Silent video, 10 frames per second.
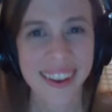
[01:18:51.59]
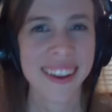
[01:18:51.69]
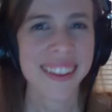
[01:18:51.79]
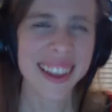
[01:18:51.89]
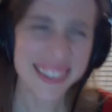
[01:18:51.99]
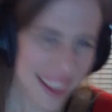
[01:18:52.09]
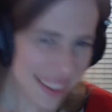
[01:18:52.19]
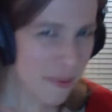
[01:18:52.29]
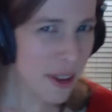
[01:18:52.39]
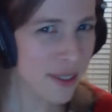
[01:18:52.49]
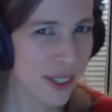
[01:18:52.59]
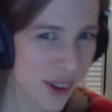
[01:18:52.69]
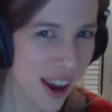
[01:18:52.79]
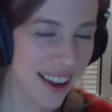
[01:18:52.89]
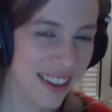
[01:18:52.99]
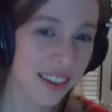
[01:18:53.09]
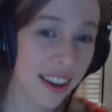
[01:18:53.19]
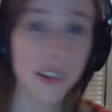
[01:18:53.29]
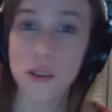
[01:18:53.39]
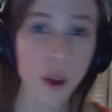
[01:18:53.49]
that, that's a bit of a stretch.
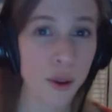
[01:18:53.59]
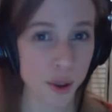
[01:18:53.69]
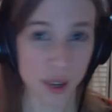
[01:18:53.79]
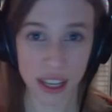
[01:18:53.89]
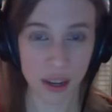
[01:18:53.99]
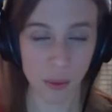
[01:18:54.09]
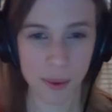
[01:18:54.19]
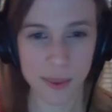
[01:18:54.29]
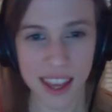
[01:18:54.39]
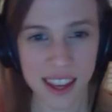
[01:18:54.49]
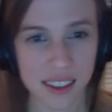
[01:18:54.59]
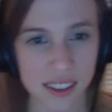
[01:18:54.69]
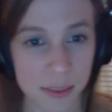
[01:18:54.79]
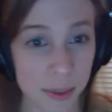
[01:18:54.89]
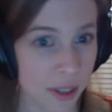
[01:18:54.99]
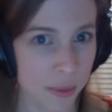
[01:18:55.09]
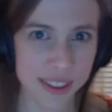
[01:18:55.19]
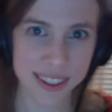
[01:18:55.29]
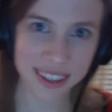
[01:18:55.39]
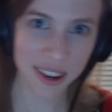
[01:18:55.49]
And no, you couldn't get away with that, especially with
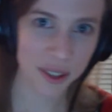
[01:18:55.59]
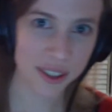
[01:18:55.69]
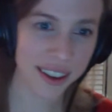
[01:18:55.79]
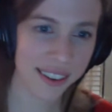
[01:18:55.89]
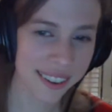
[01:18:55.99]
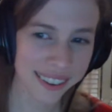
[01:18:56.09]
Disney on your tail.